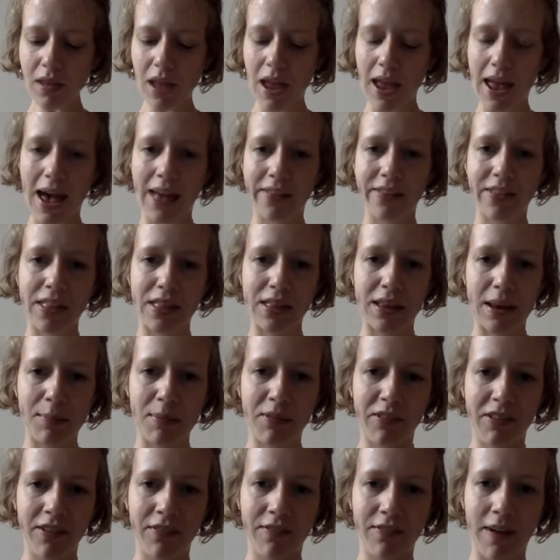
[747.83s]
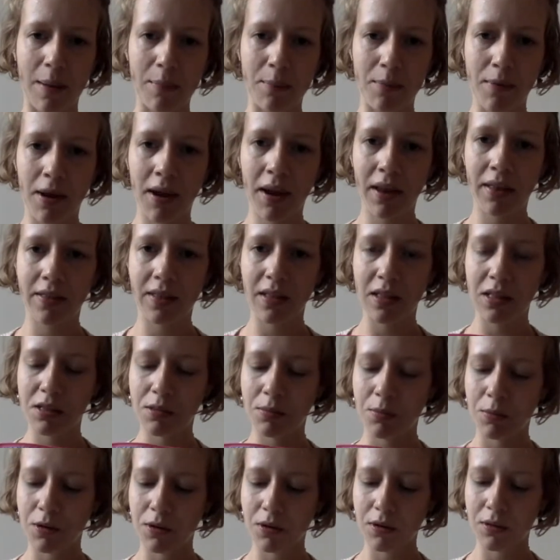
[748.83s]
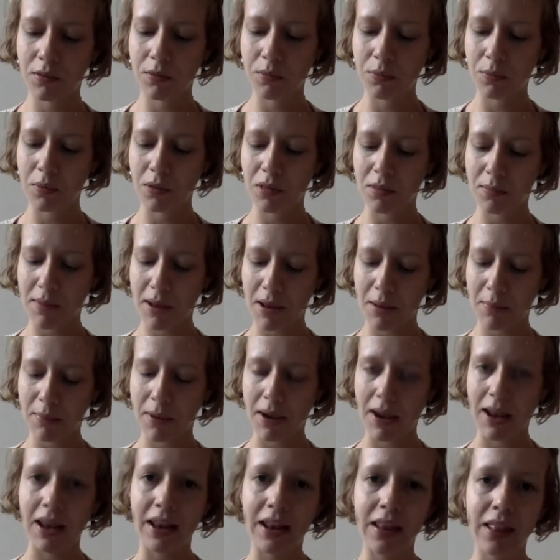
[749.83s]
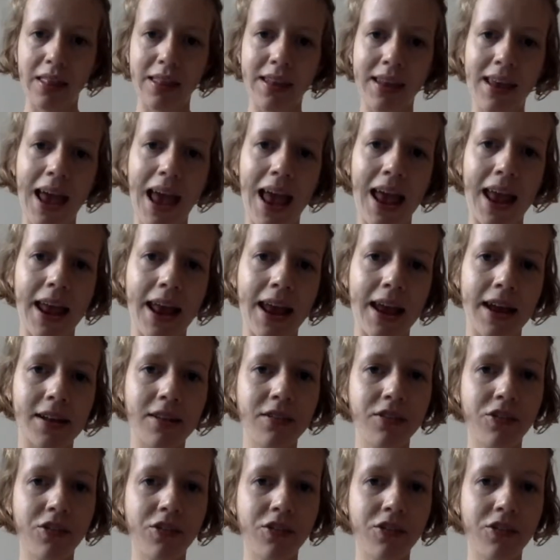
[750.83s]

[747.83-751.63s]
I had this Liberty fabric. This one was made by Lindsay Hagen.